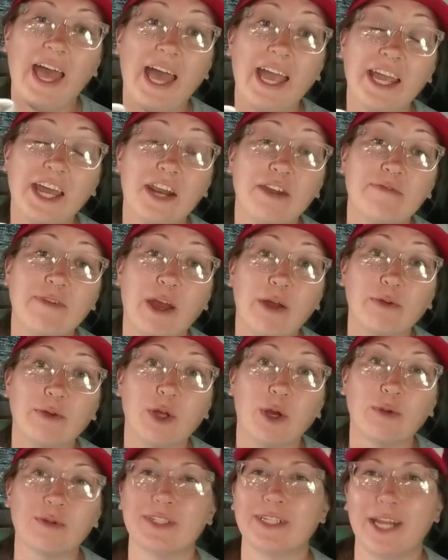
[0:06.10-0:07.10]
I got a fountain
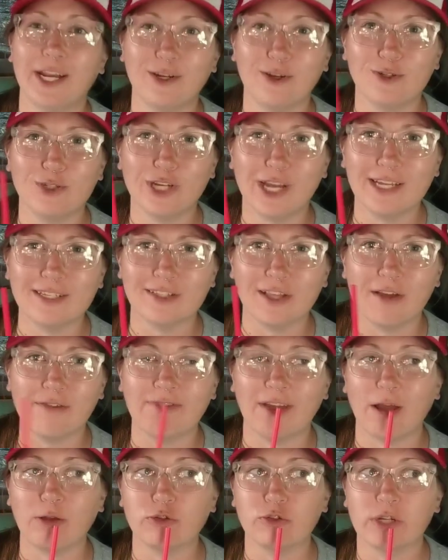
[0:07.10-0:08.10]
coke today. Don't you guys
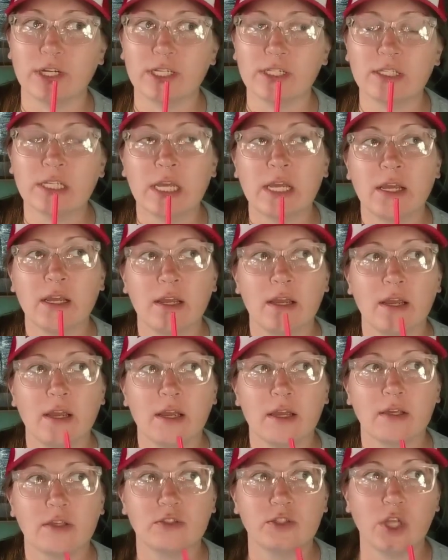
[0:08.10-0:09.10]
love fountain drinks?
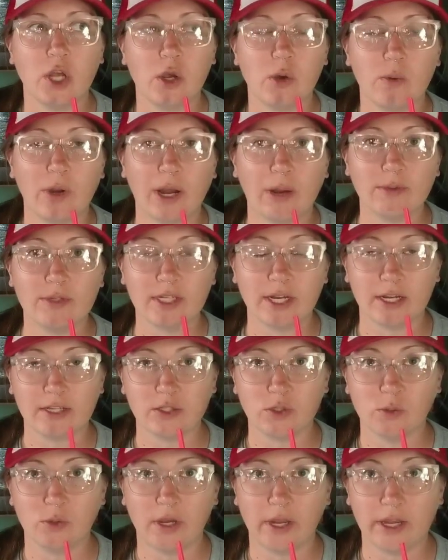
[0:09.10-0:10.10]
So when I was in high
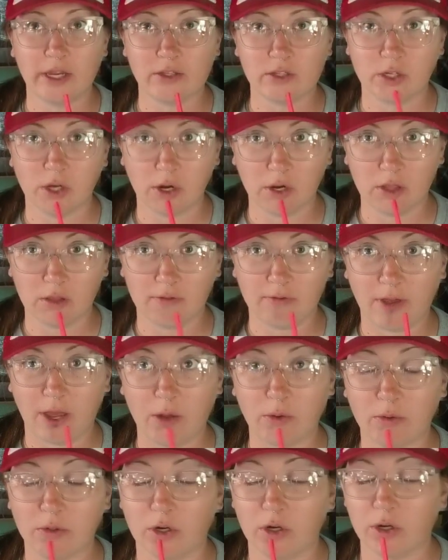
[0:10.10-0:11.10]
school, I used to go to the
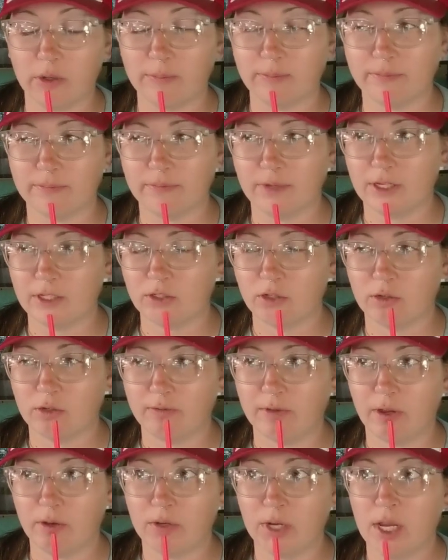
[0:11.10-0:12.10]
fountain, or I used to go
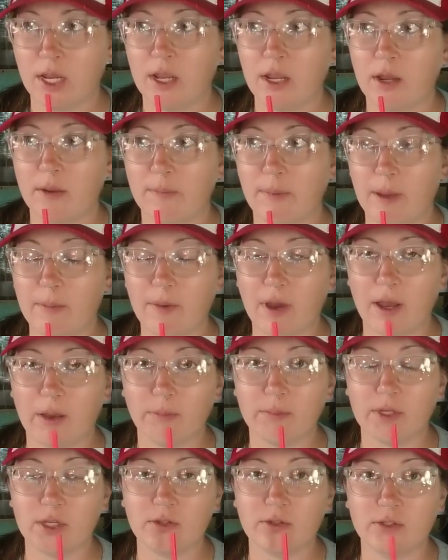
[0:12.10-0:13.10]
to the fountain. My
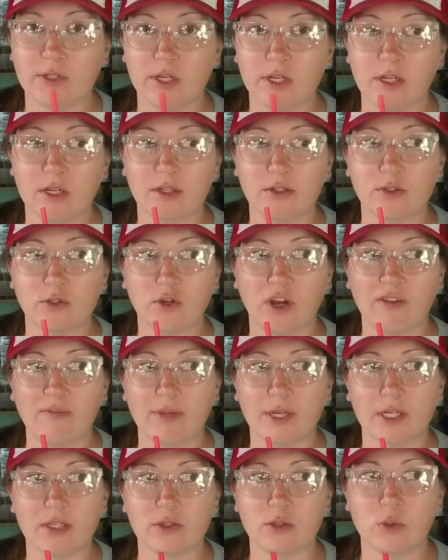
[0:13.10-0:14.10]
mom used to drive
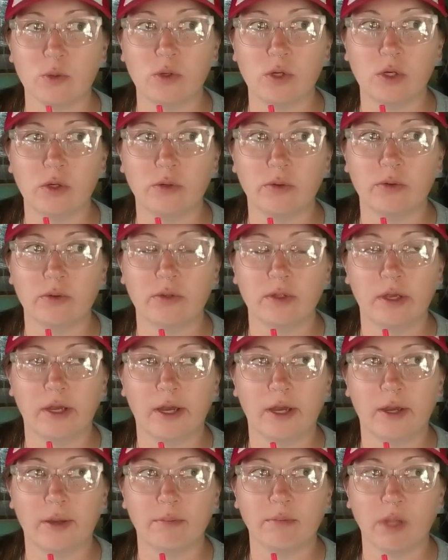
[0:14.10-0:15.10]
me to school,
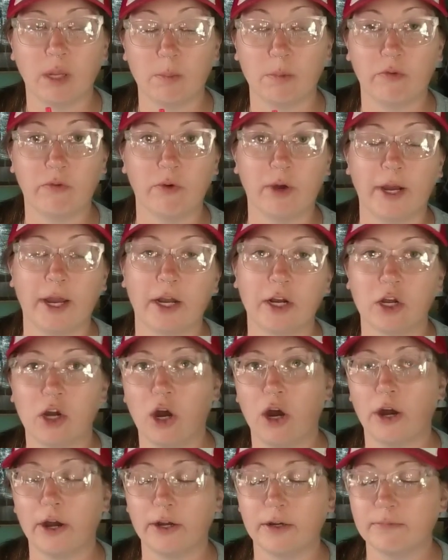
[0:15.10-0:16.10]
um, like before I got a
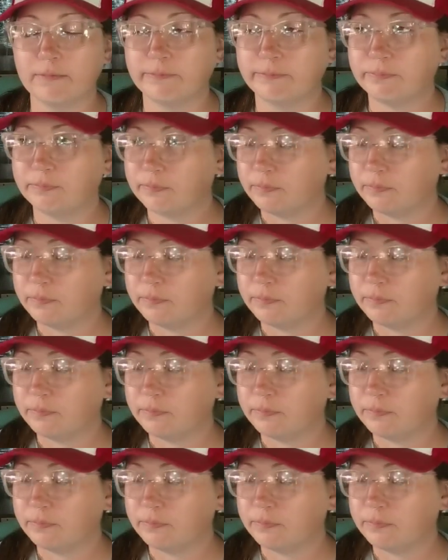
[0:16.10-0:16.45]
car.